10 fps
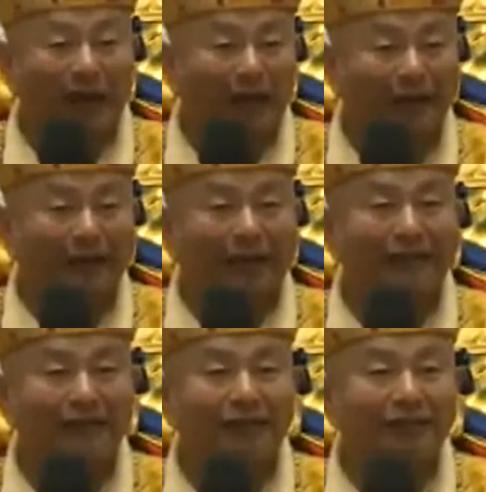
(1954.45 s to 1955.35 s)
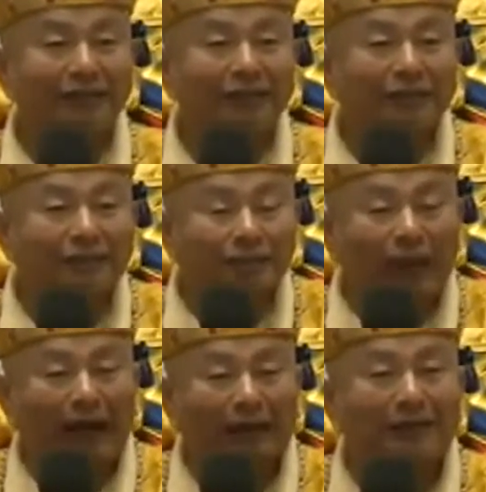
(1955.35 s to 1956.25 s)
instant, is like on
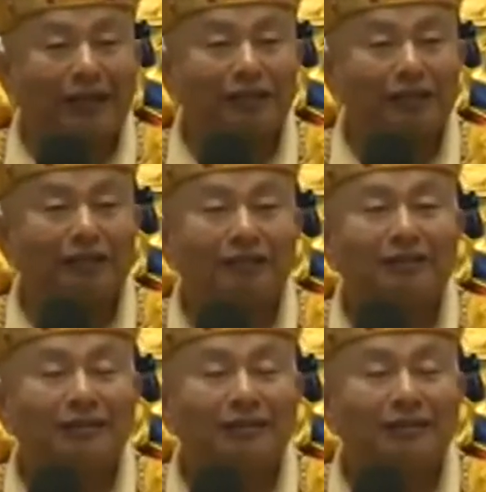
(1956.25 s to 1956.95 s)
top of a horse,